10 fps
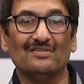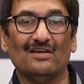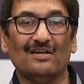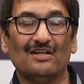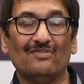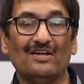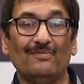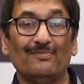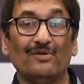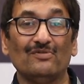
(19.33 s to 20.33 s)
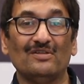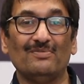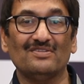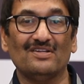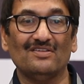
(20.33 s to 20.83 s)
it will improve the
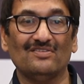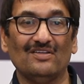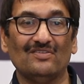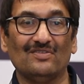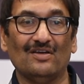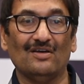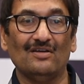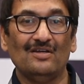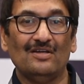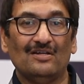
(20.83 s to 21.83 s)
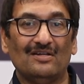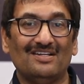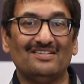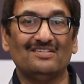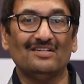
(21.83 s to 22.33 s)
business's
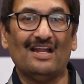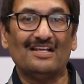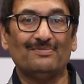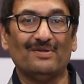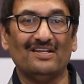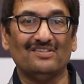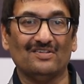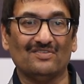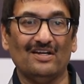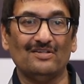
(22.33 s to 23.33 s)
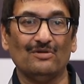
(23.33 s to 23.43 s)
digital aspirations, right.